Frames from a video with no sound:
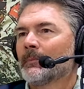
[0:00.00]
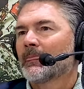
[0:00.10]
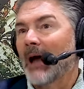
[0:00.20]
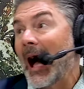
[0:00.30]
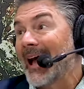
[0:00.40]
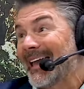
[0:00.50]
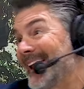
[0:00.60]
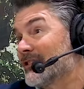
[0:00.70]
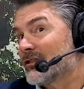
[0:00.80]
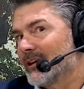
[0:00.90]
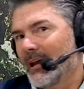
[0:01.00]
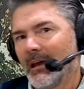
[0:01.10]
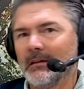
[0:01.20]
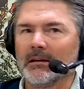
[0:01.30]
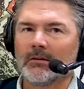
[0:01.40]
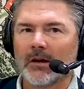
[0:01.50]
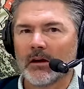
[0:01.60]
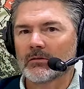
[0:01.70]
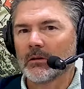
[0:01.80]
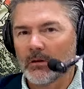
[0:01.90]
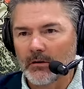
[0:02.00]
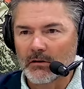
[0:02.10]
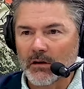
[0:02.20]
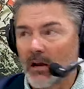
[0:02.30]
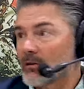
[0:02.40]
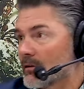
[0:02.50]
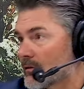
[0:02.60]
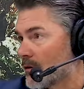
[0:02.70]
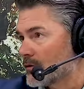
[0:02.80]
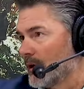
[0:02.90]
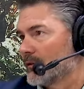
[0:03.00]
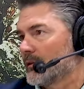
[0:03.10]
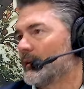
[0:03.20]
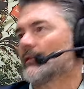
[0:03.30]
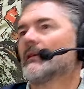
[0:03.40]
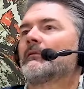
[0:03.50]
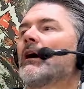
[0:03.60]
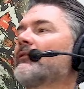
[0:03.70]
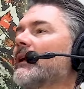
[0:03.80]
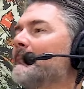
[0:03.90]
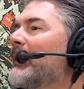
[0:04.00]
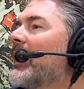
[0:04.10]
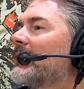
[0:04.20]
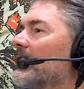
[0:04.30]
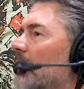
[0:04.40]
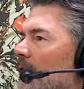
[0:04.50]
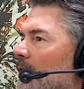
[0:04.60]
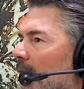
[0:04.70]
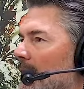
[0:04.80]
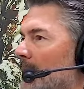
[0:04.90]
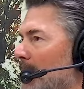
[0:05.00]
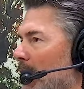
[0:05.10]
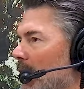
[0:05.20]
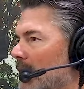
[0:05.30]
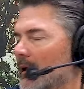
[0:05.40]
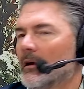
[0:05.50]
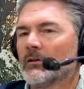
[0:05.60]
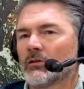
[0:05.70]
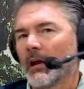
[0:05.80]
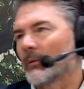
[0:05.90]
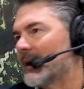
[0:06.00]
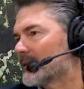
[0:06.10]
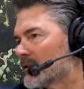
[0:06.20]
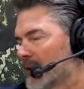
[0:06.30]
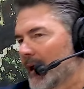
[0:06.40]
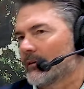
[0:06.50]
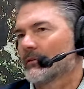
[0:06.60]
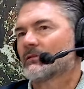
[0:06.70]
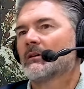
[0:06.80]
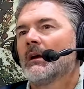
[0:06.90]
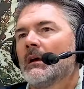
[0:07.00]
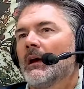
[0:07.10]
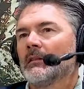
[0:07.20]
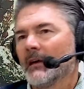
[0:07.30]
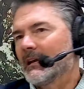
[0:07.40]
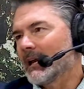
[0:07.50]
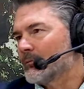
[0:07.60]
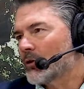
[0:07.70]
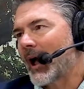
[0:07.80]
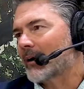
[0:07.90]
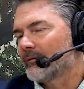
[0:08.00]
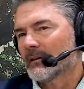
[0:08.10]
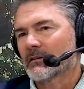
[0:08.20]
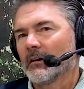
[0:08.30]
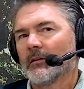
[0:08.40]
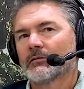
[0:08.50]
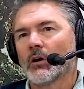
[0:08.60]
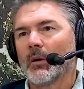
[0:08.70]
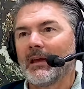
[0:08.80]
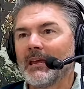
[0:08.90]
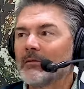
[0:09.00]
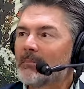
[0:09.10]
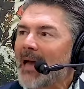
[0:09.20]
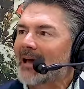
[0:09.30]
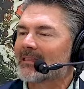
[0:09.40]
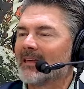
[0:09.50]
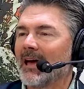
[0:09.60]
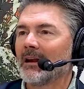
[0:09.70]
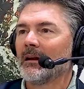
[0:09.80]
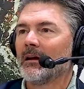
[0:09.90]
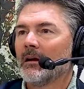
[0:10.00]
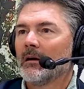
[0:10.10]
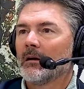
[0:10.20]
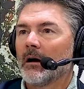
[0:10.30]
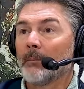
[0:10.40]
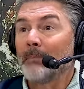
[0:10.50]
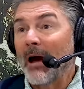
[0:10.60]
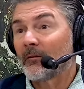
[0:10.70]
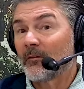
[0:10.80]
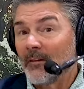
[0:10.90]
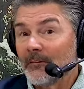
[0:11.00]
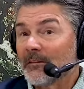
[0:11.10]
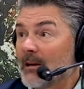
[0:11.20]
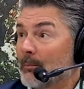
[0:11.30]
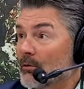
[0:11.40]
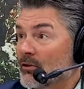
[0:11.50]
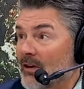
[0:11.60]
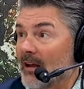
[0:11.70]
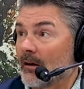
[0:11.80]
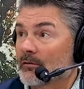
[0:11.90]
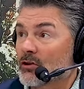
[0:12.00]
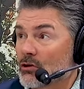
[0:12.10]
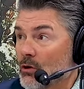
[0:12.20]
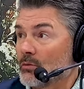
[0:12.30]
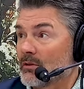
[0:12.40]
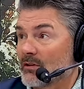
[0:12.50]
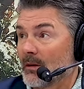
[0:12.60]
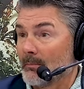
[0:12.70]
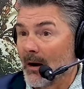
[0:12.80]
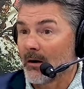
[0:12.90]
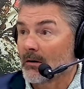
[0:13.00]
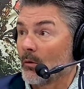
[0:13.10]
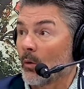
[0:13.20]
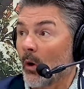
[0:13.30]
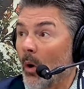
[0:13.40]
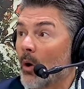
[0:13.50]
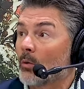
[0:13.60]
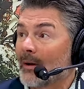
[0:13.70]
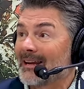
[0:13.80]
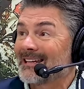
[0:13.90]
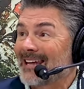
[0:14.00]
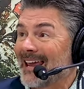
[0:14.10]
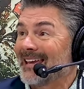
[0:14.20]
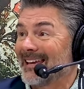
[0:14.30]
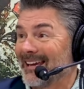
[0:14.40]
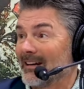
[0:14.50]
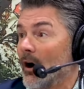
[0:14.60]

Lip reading: the IHEA, the International Hunter Education Association, they're the governing body of hunter ed in America. So they write the standards and they keep track of this stuff. So even back then, about 50% of students in America were already taking it